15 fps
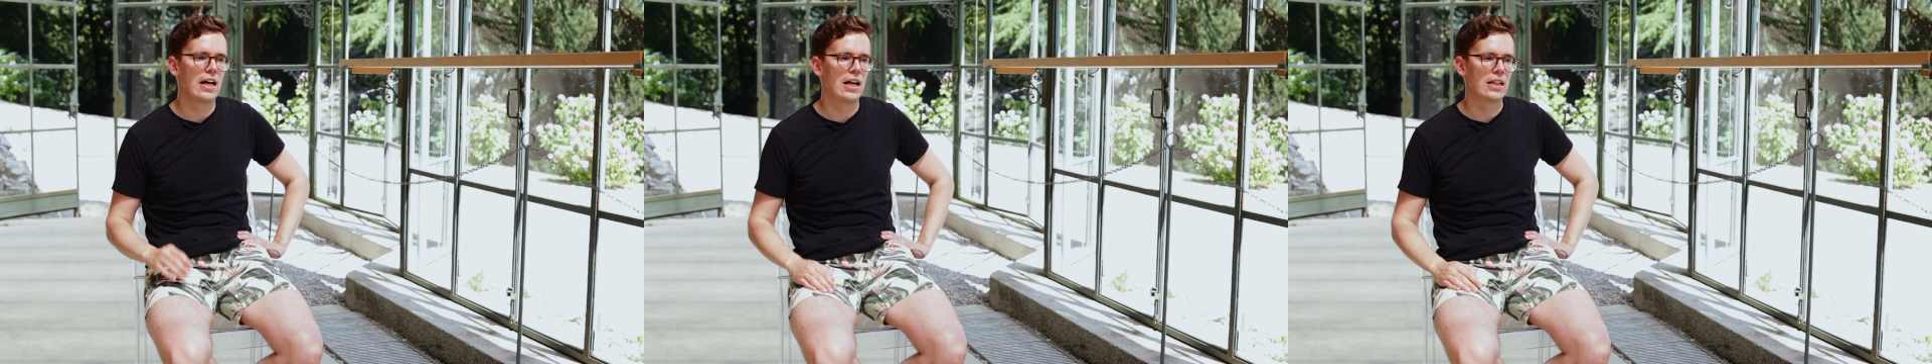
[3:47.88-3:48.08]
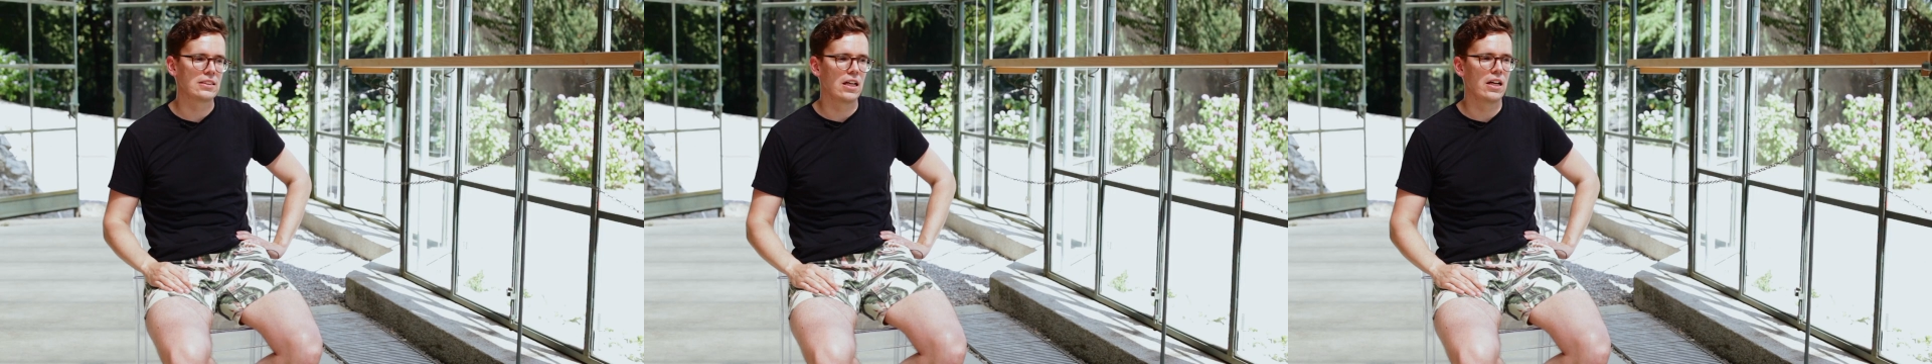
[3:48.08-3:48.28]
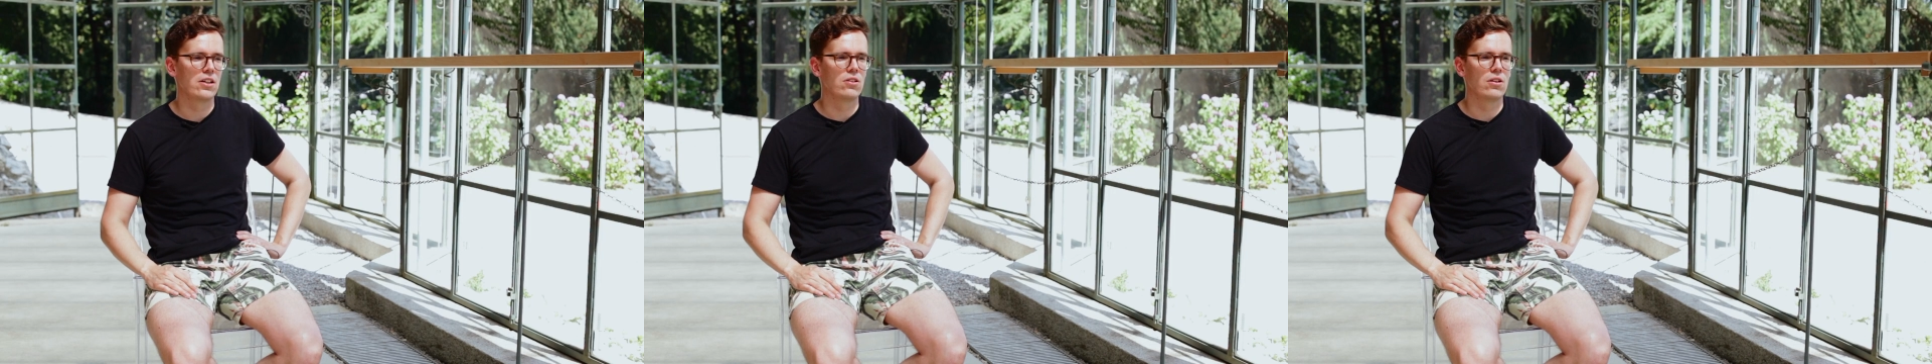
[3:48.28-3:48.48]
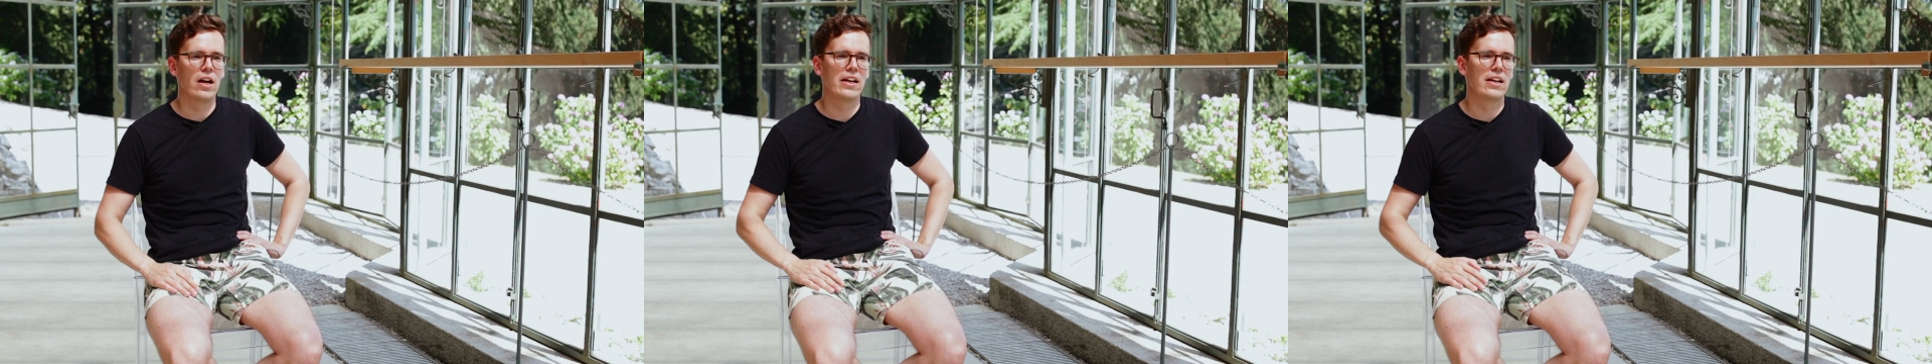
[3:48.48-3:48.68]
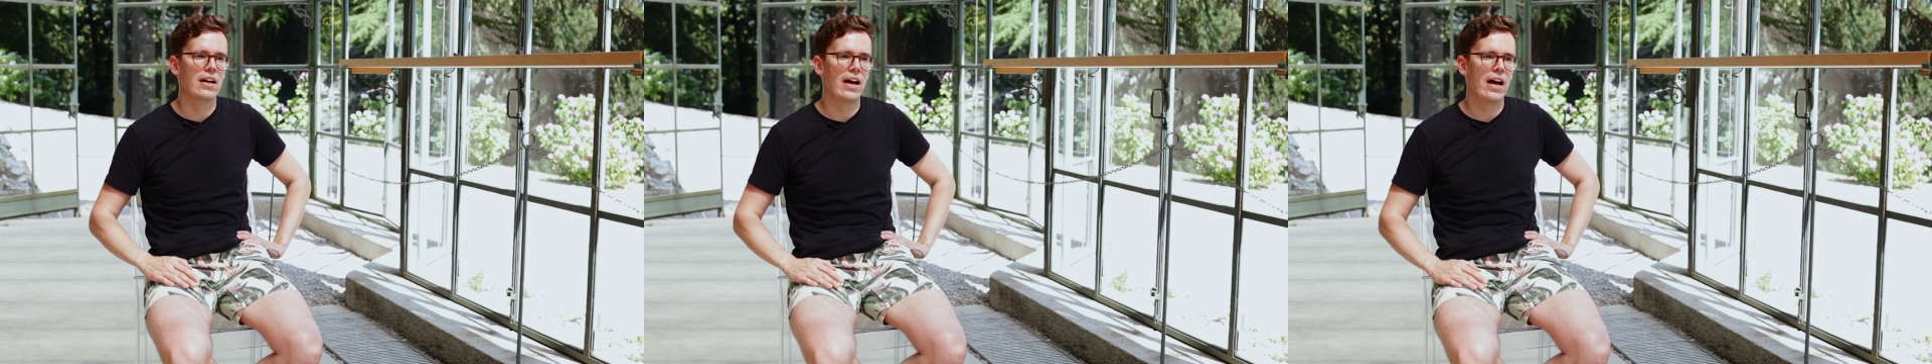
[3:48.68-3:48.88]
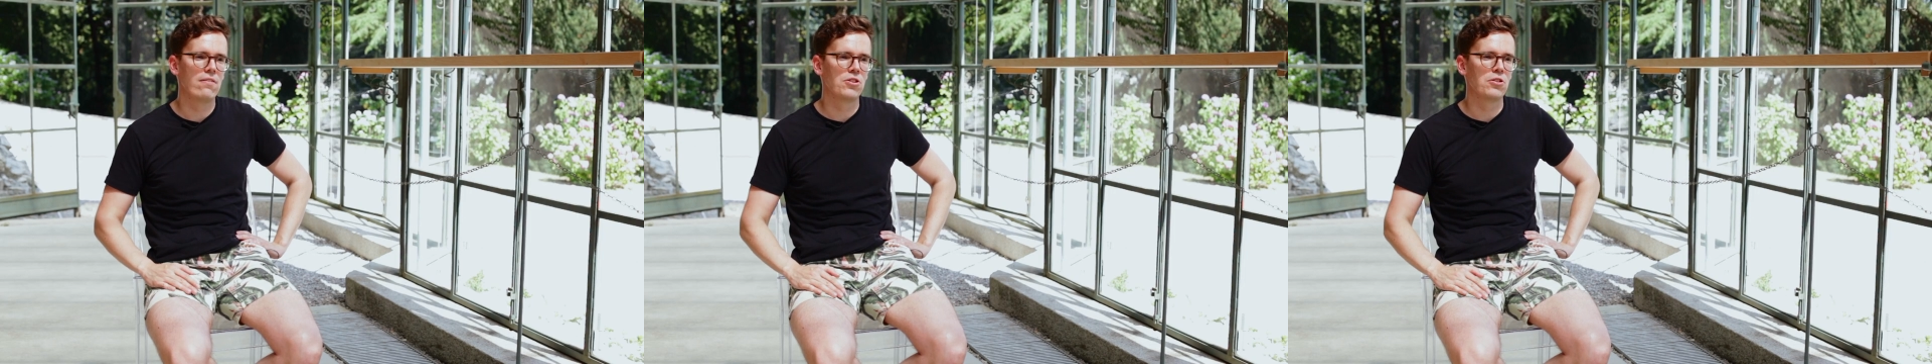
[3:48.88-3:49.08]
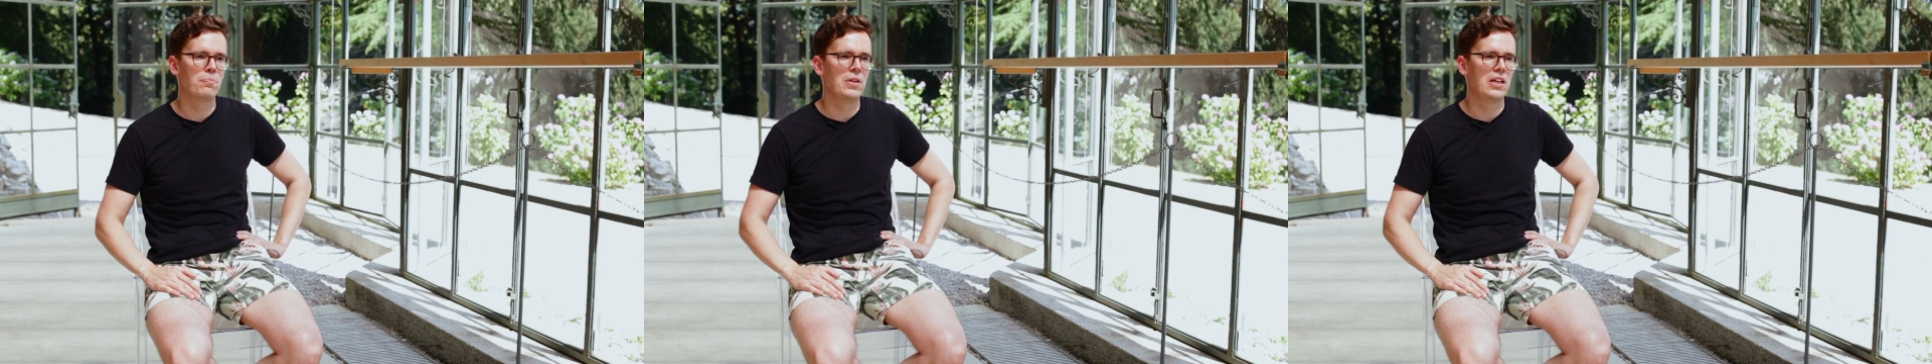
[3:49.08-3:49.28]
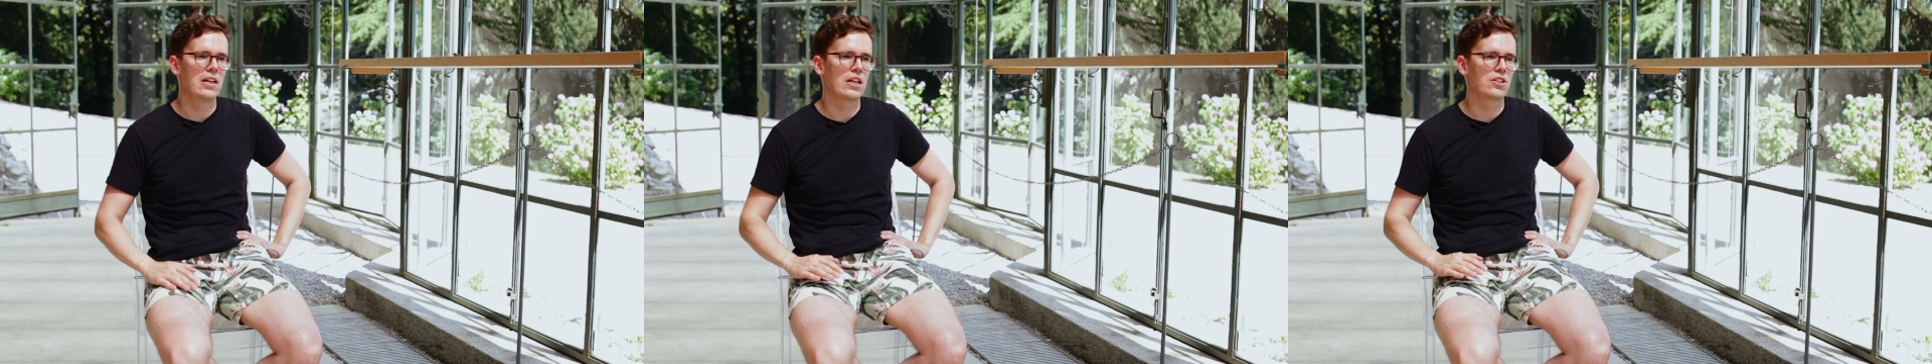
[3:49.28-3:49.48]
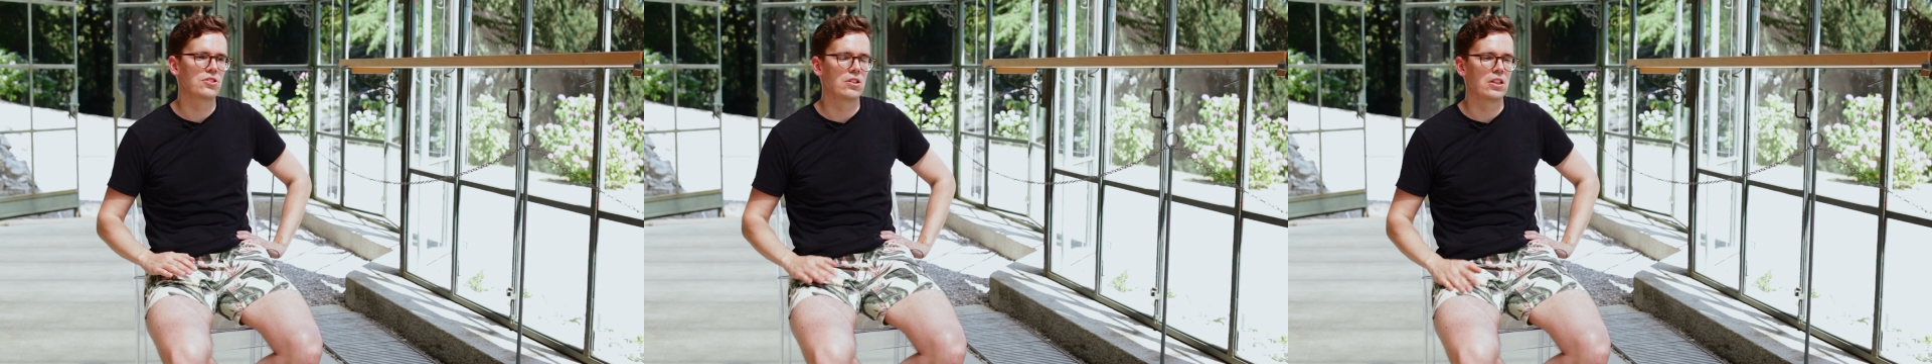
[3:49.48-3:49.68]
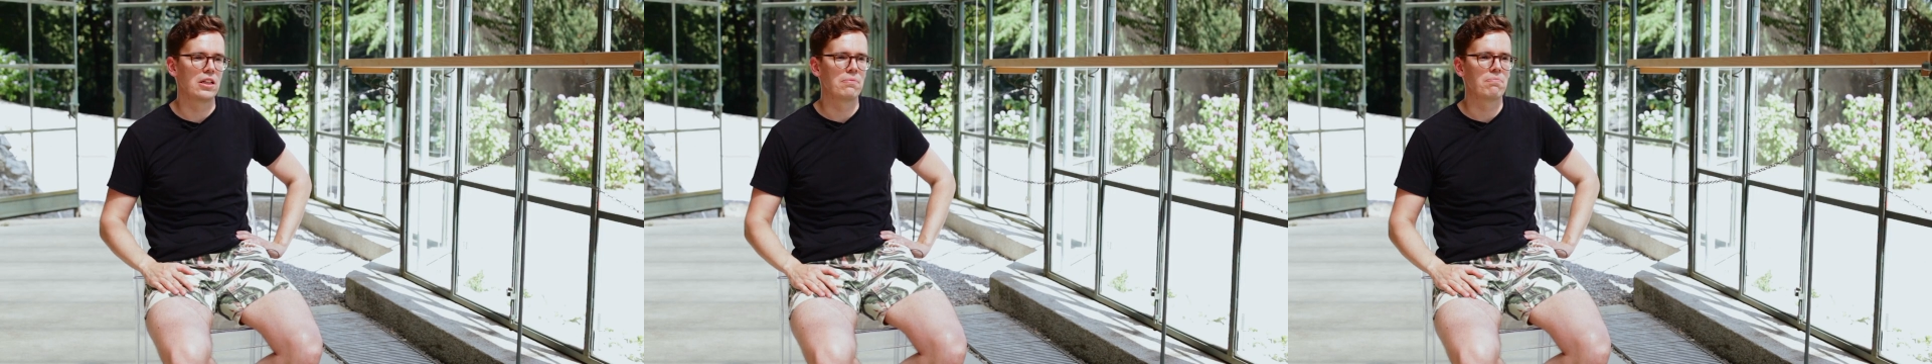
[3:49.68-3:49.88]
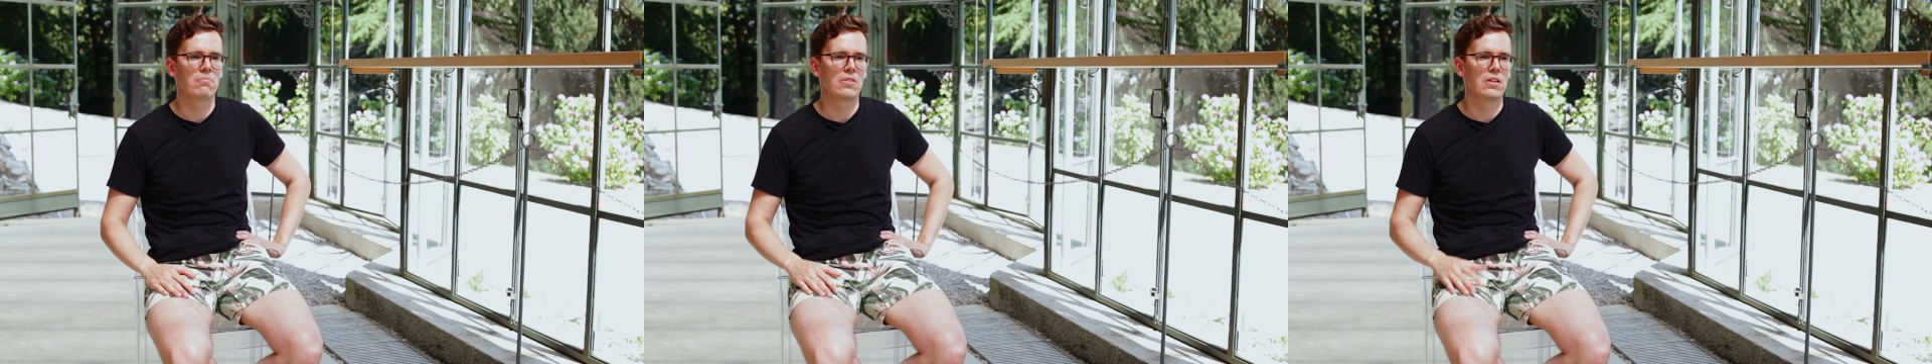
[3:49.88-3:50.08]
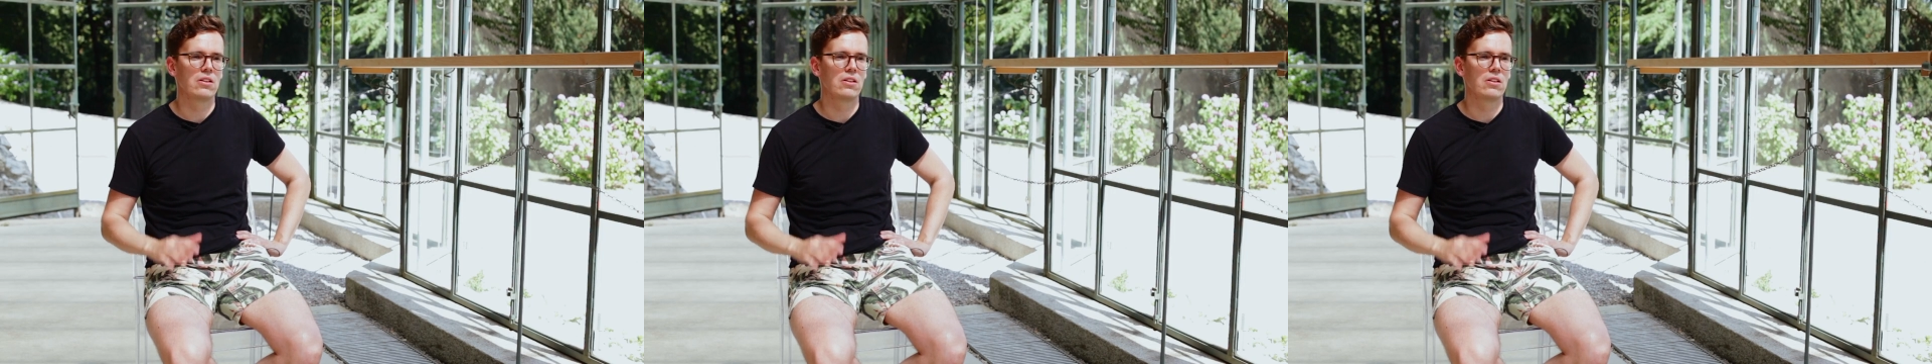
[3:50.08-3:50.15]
has, I, do, I haven't been actually